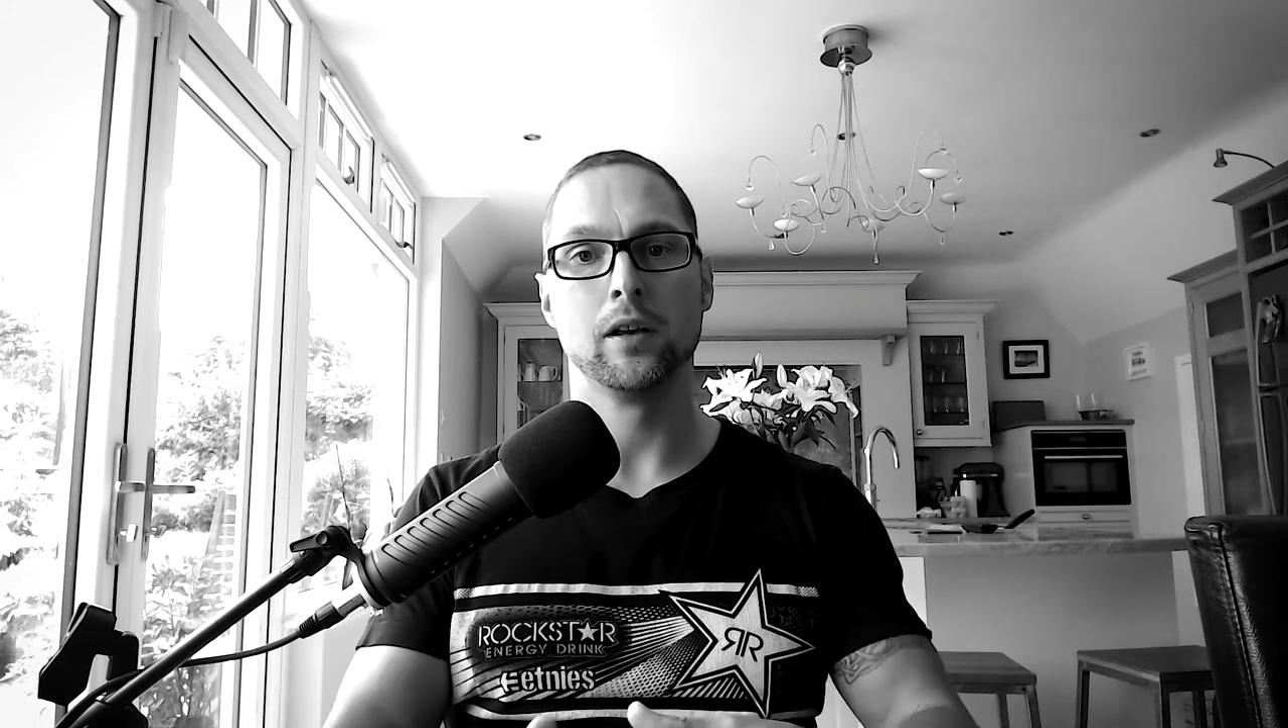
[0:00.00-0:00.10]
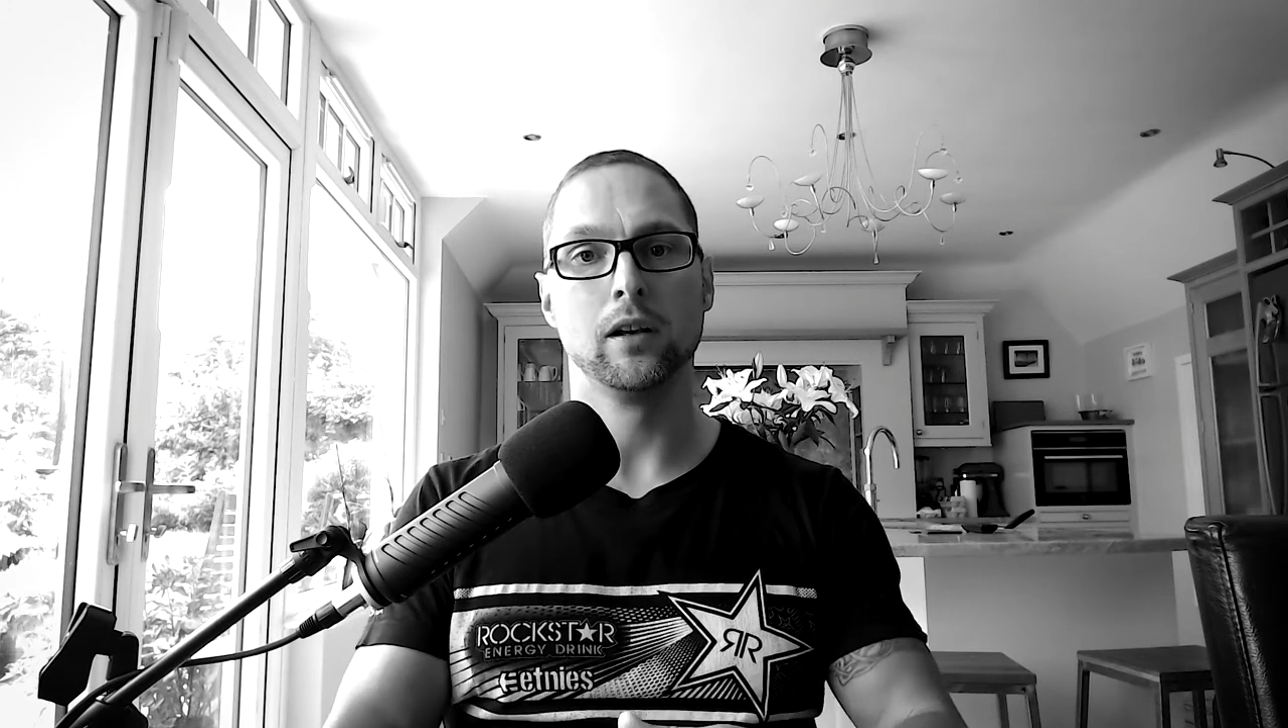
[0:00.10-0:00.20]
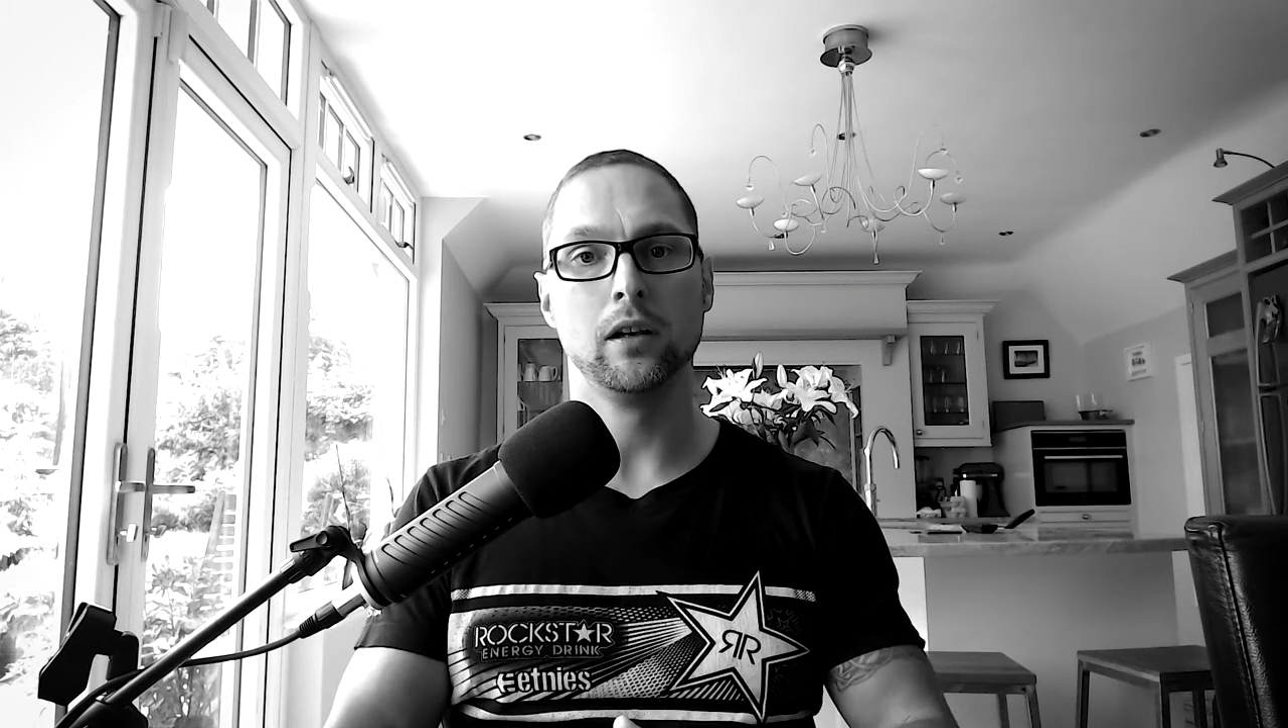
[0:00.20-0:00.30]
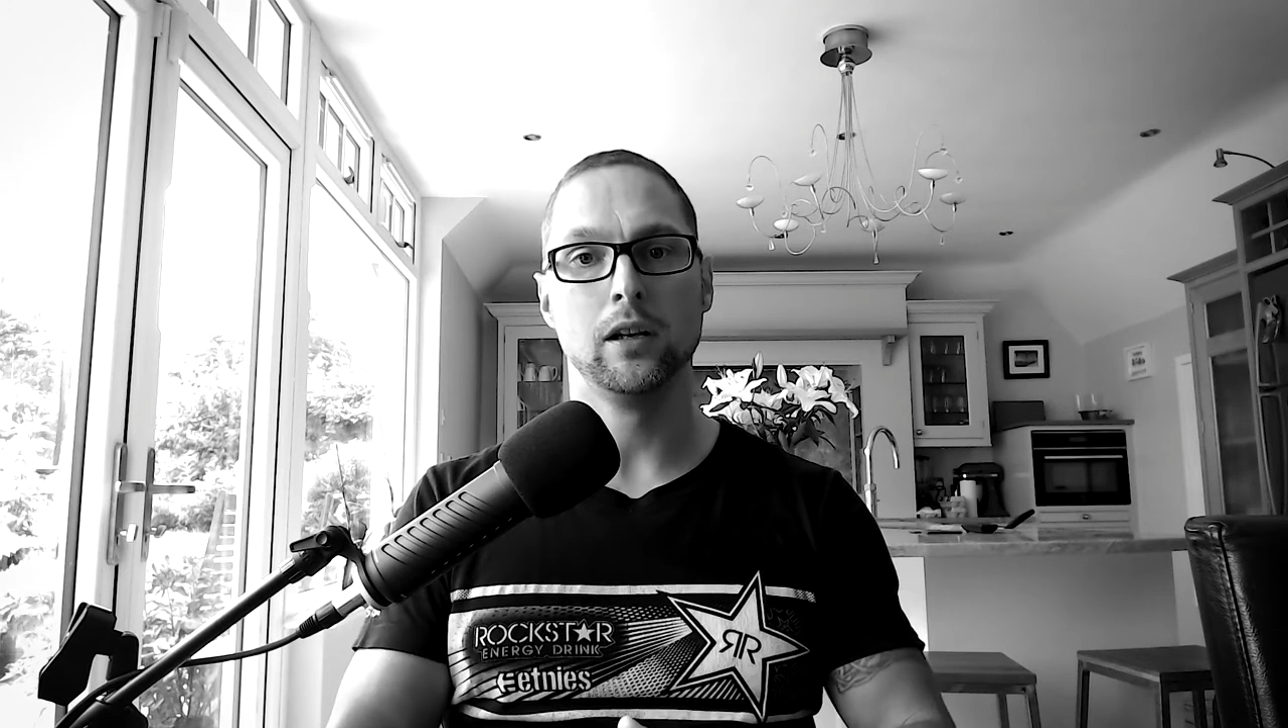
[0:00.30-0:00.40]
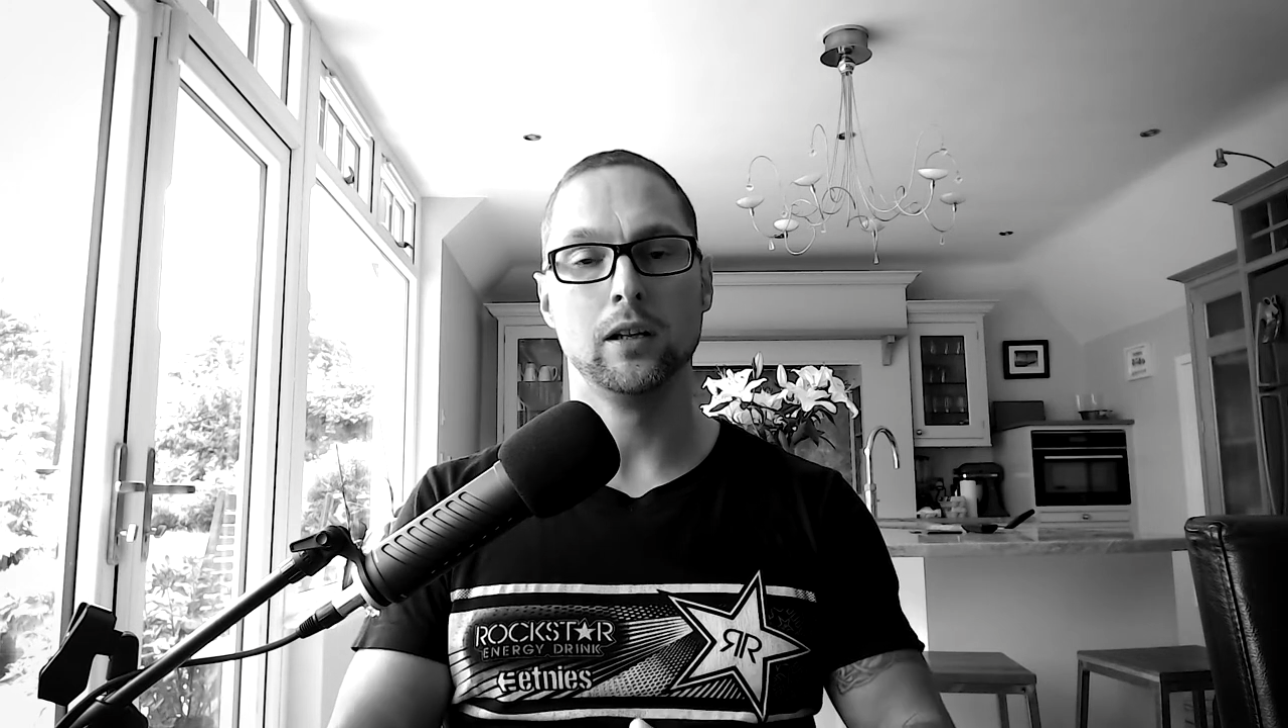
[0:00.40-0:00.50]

a li-